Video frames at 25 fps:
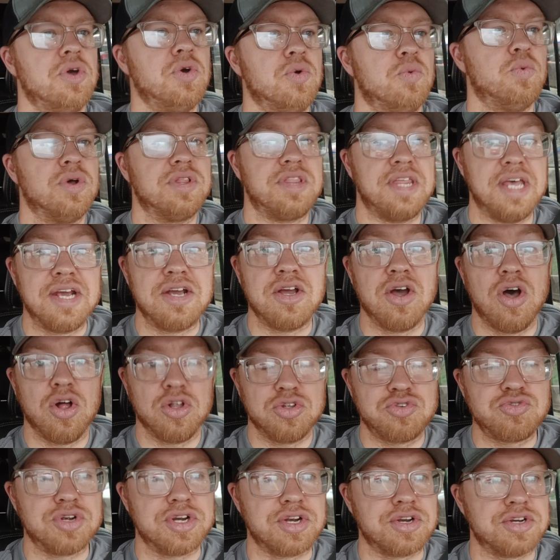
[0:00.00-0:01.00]
what they call
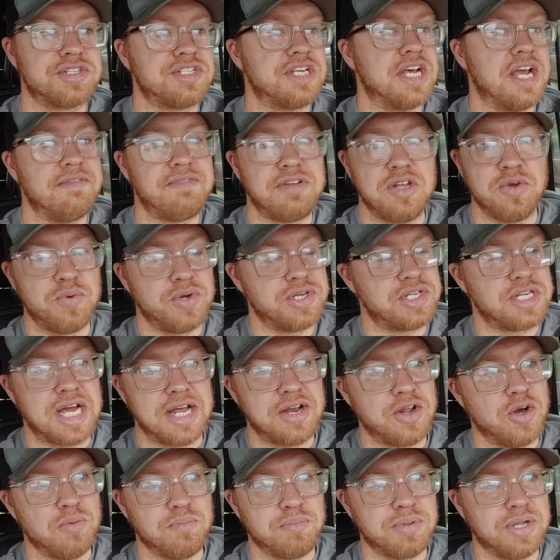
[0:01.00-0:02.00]
trigger safety, which I
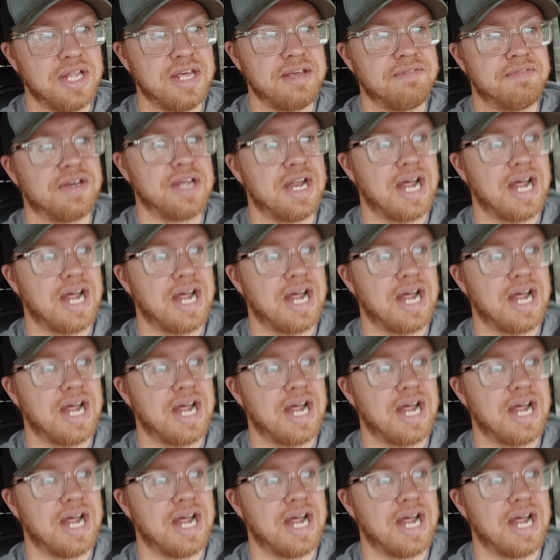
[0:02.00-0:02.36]
don't believe it.